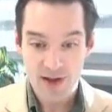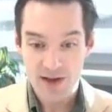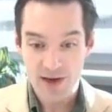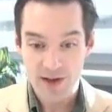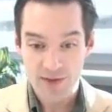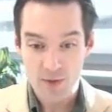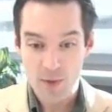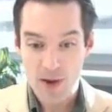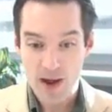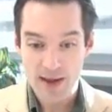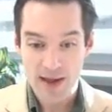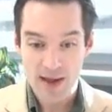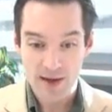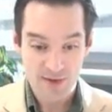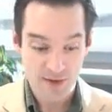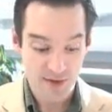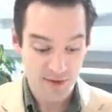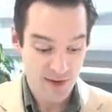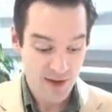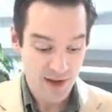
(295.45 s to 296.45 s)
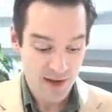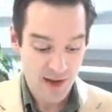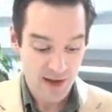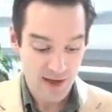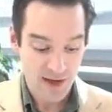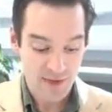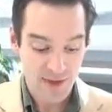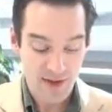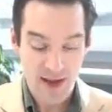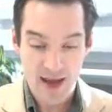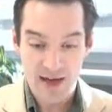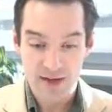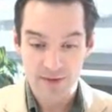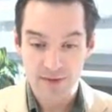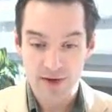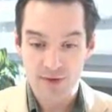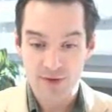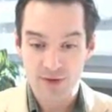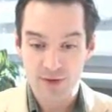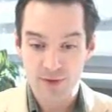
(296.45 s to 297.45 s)
And on the y-axis, I get the
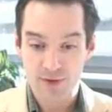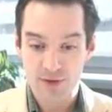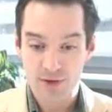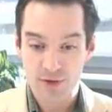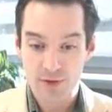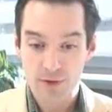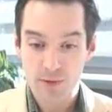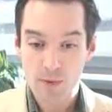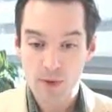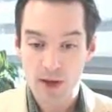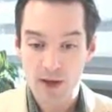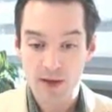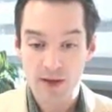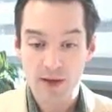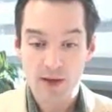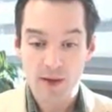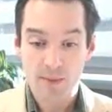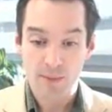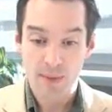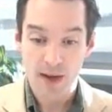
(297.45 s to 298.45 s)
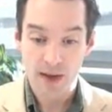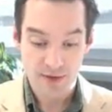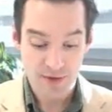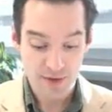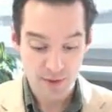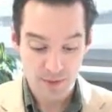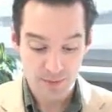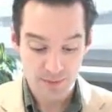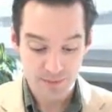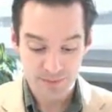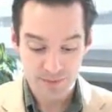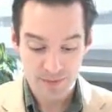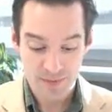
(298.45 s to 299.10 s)
additive residues 0 and 1, mod 2.